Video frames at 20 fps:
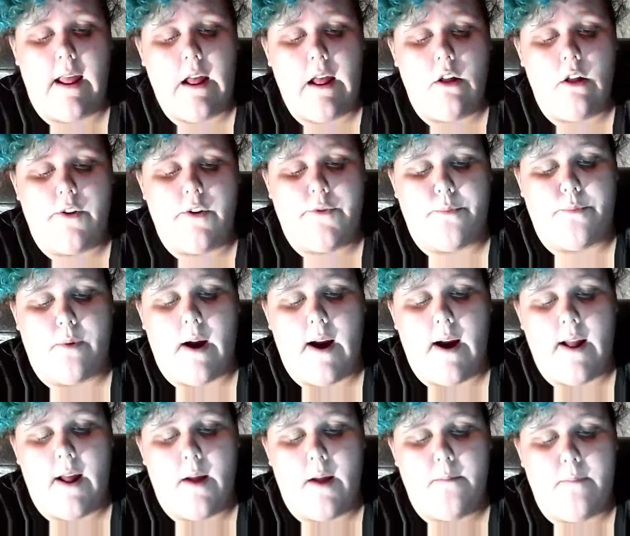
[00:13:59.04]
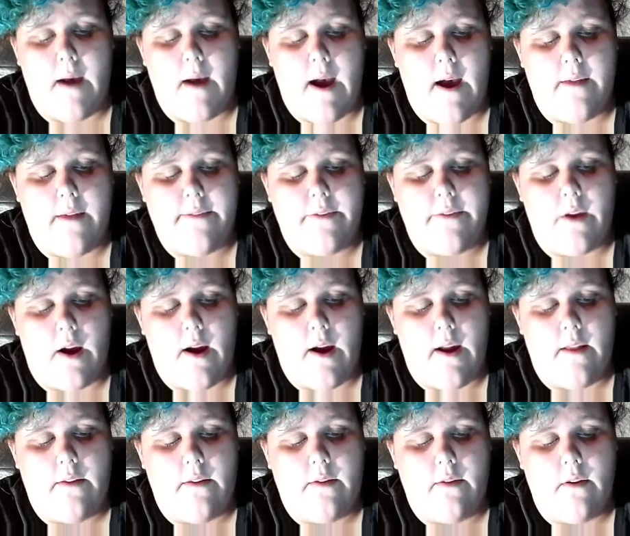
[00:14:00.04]
English, writing, math,
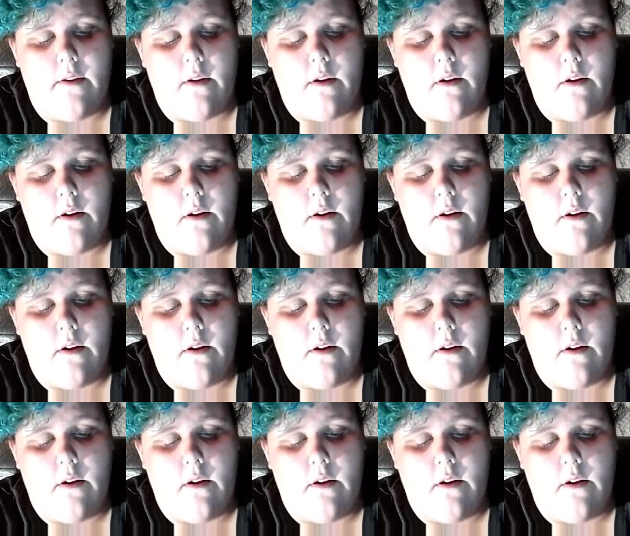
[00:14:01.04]
science,